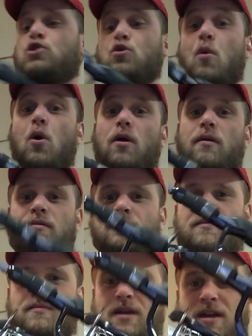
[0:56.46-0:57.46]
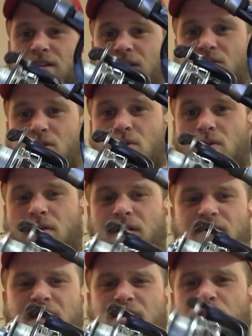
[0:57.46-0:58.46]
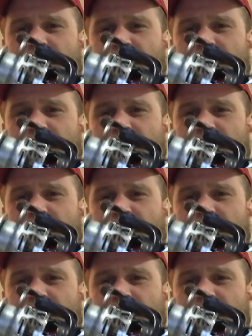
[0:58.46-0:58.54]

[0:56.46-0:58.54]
2 more identical. I've had the